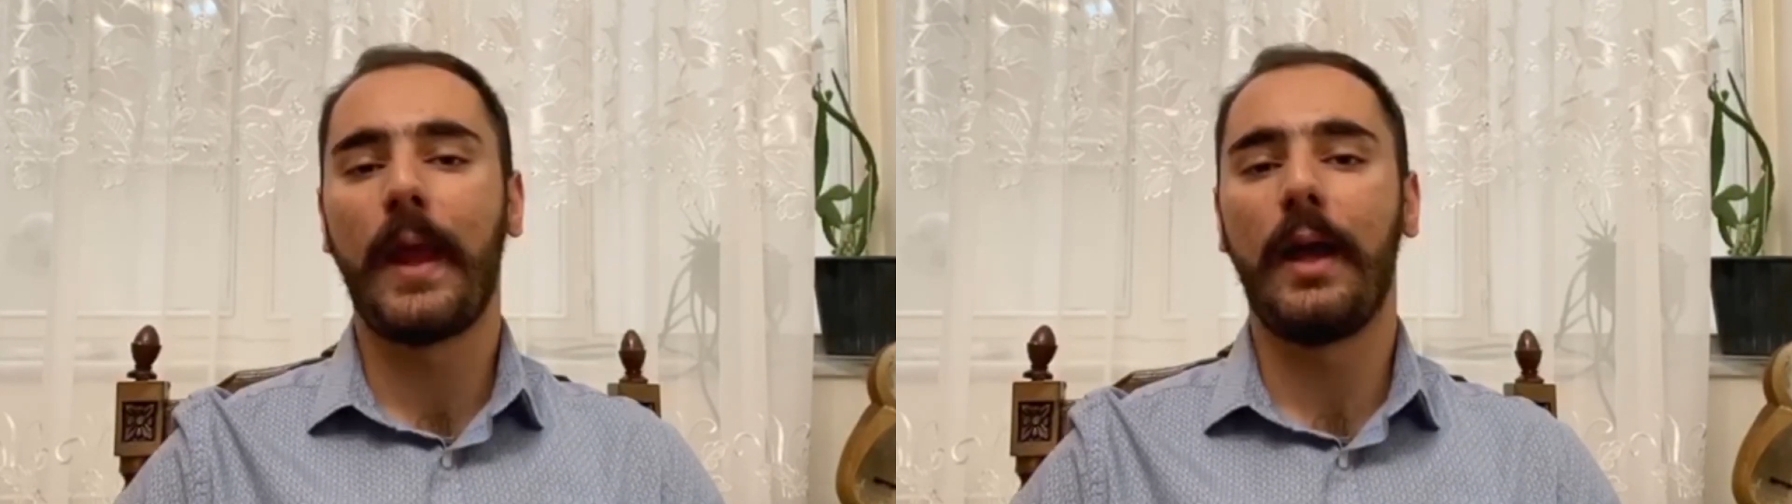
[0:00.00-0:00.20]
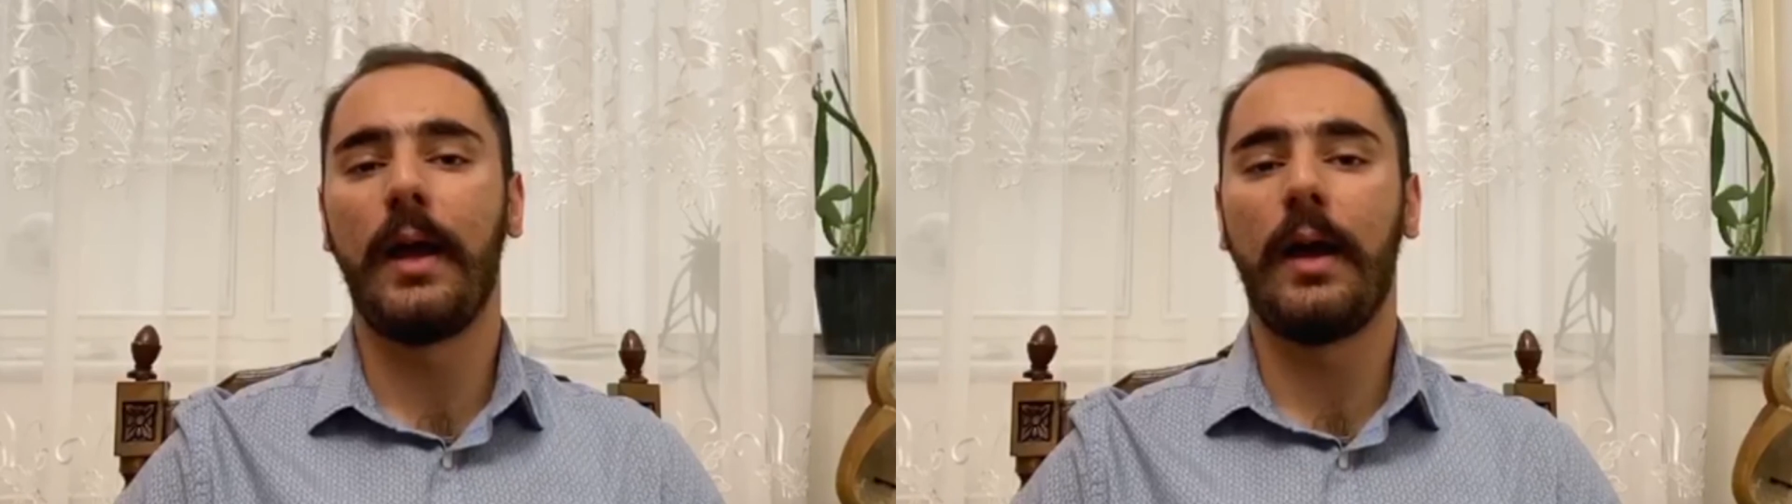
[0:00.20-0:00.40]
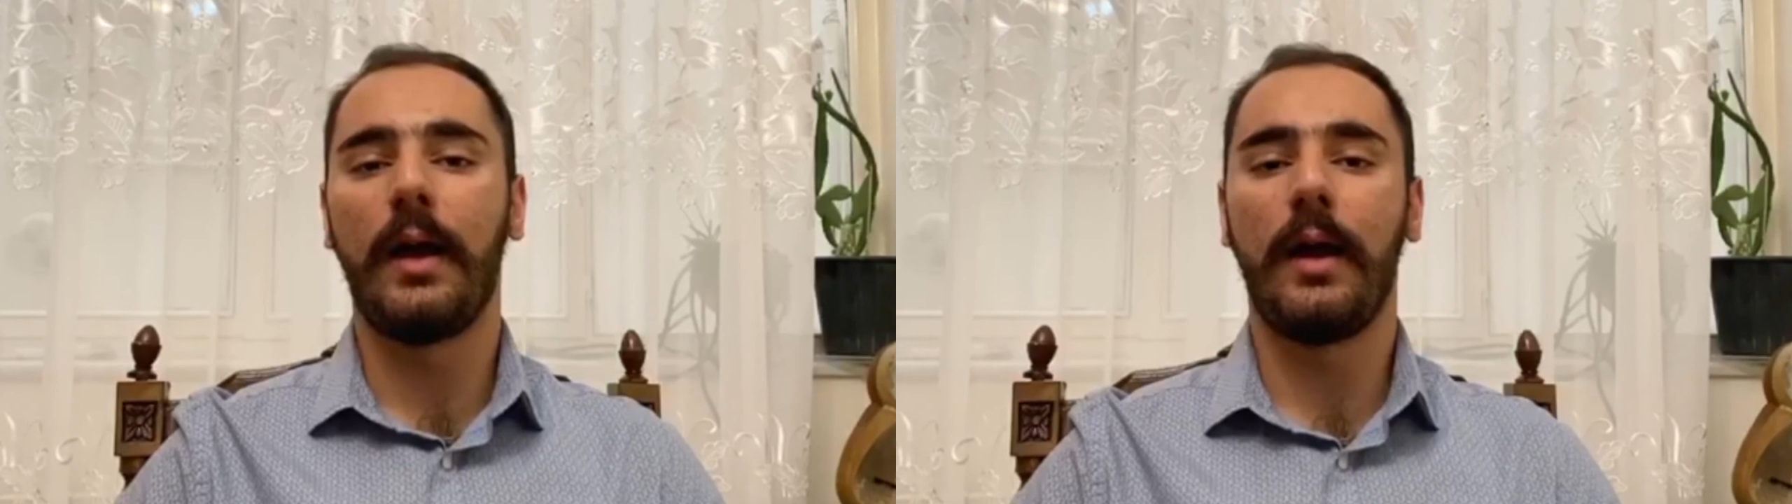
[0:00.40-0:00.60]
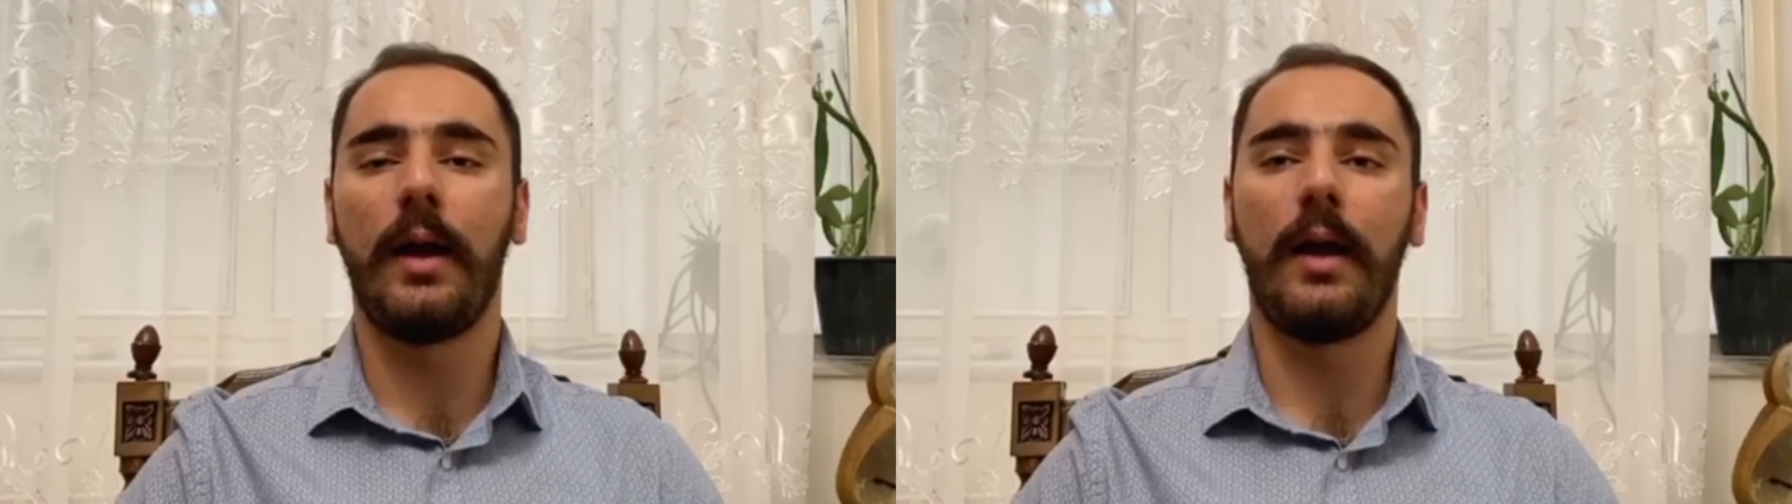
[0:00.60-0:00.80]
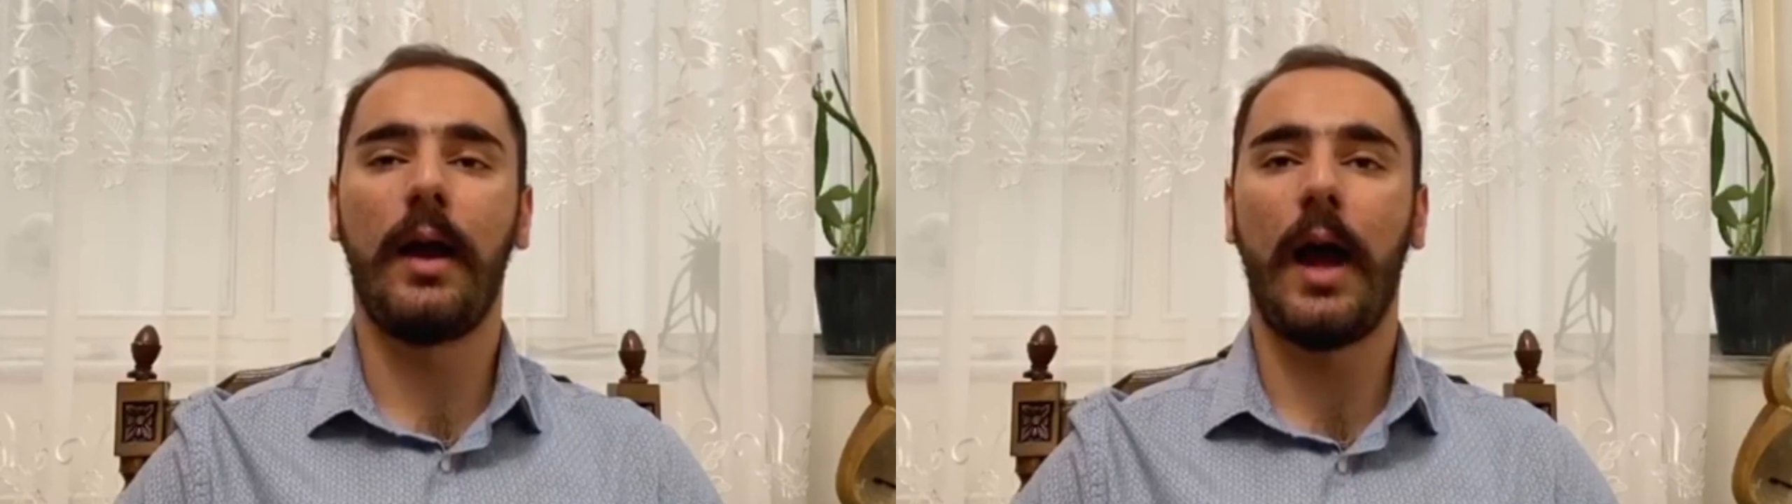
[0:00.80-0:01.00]

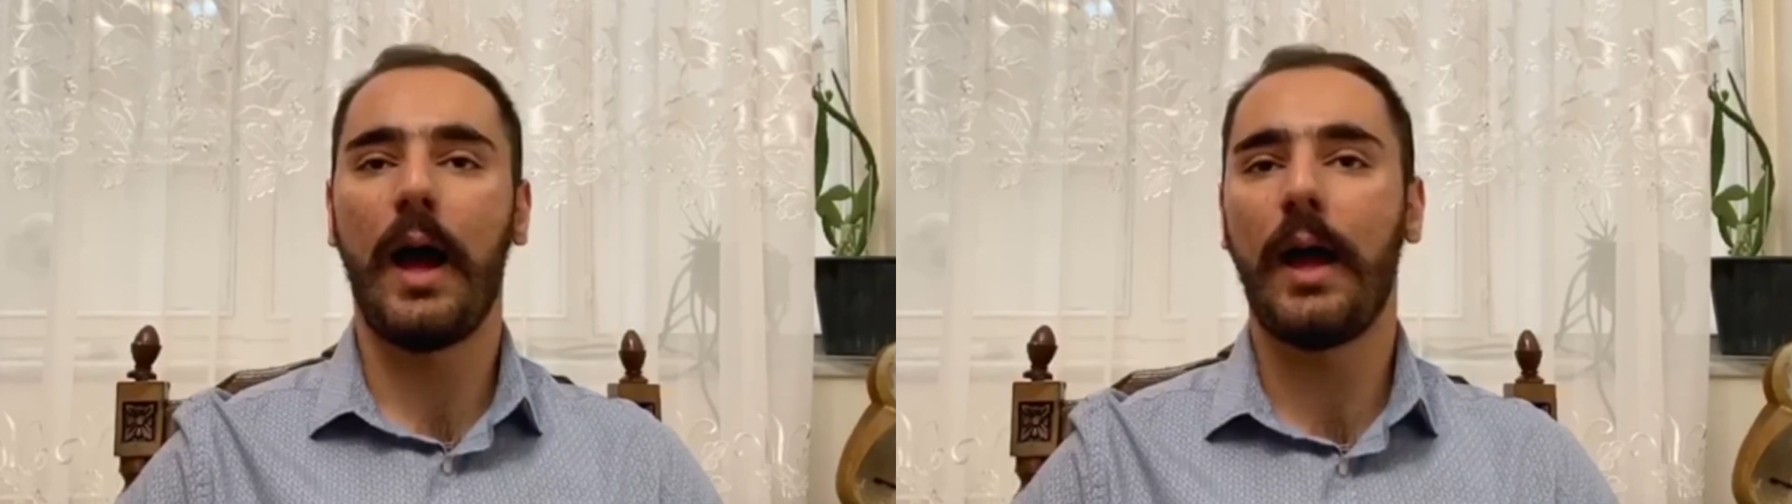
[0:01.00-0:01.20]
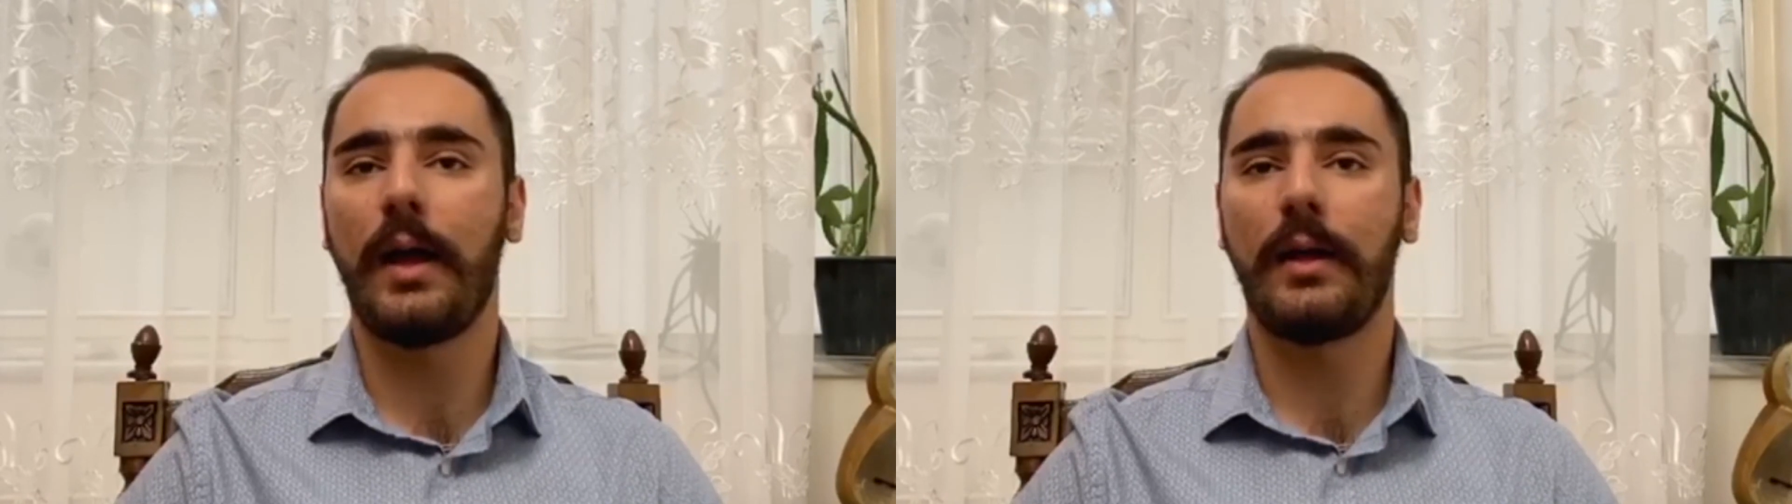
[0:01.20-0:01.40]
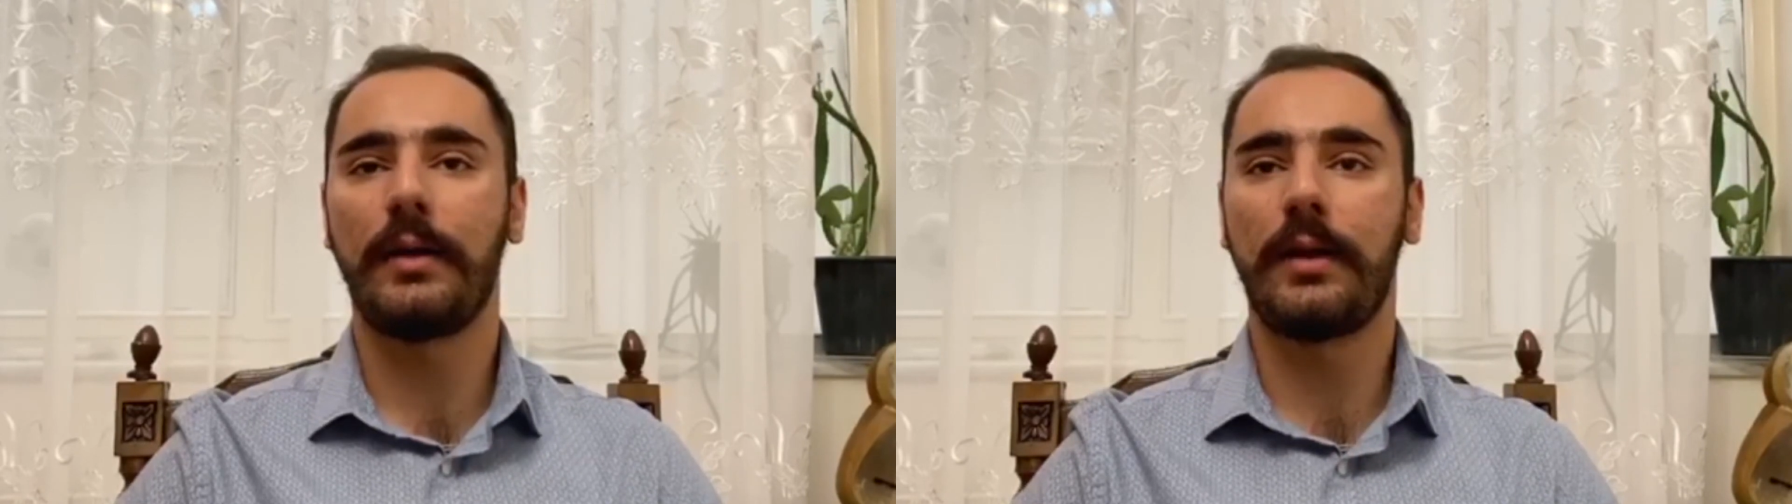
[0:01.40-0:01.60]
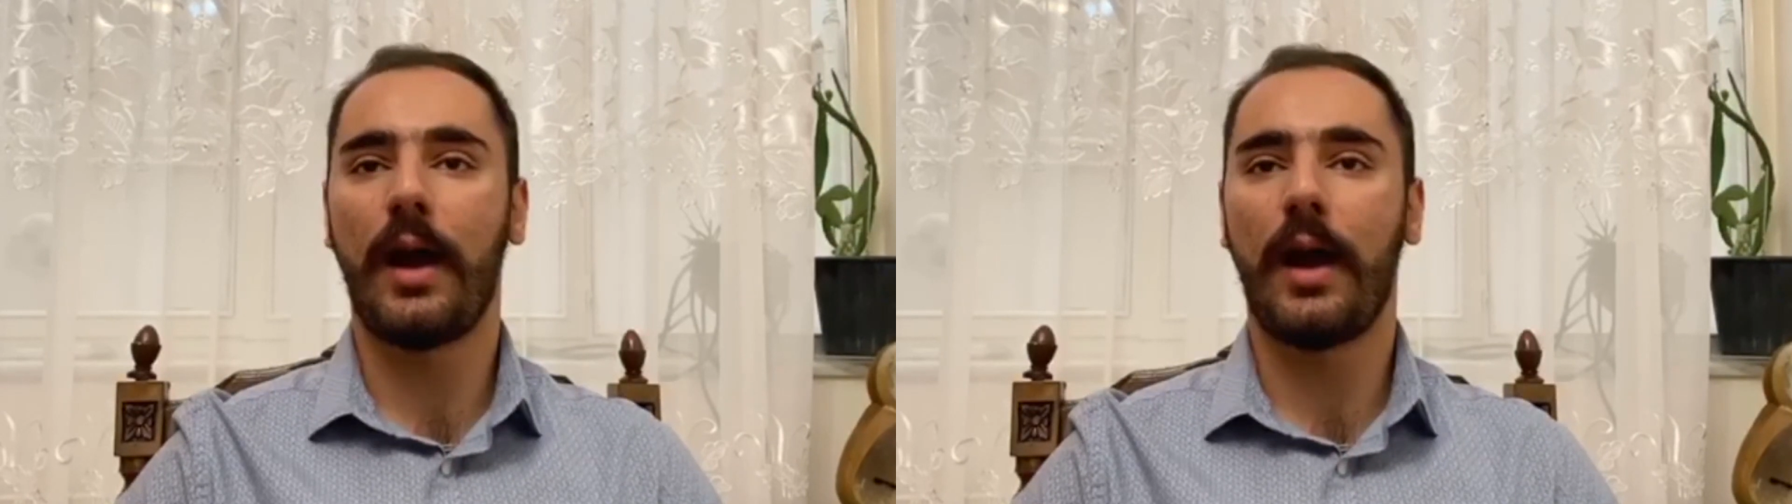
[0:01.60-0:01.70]
And